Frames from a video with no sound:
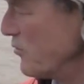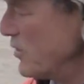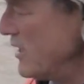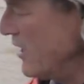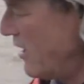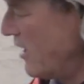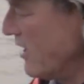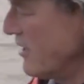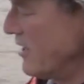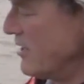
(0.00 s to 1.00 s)
we
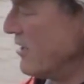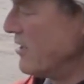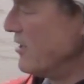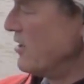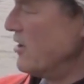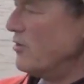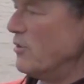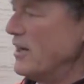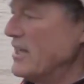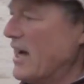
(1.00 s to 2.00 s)
are
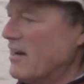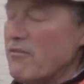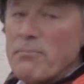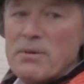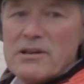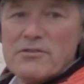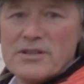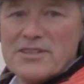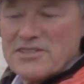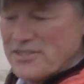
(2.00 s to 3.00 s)
running out of a bit of
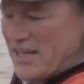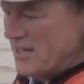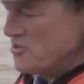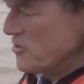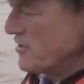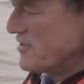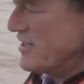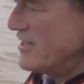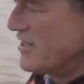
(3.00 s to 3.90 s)
real estate. As you can see